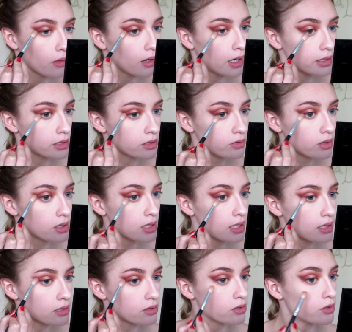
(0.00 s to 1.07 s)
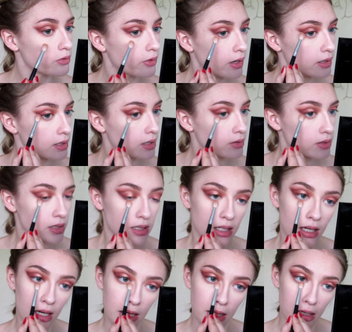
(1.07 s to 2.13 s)
I actually don't want to take this too far down
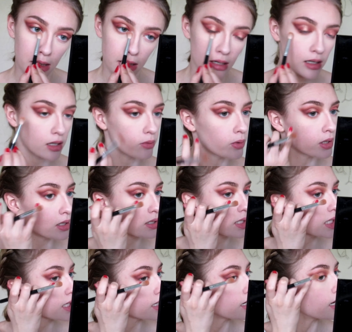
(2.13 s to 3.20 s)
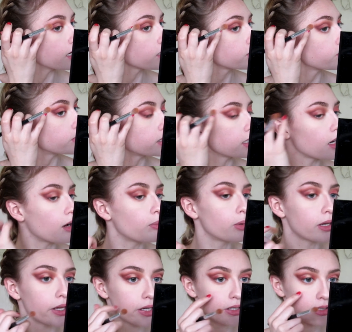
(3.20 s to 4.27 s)
today, and I want it to connect with the
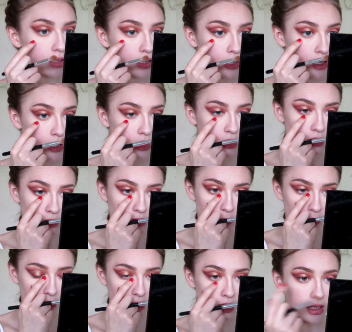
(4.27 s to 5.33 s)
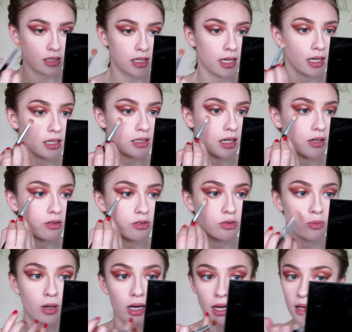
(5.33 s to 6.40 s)
upper lid, so I'm only going to take it down
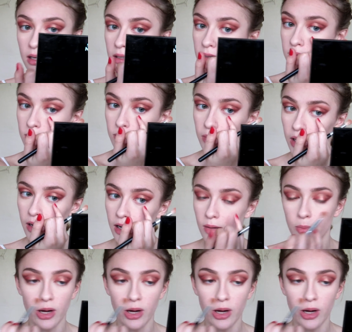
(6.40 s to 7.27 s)
to where my eye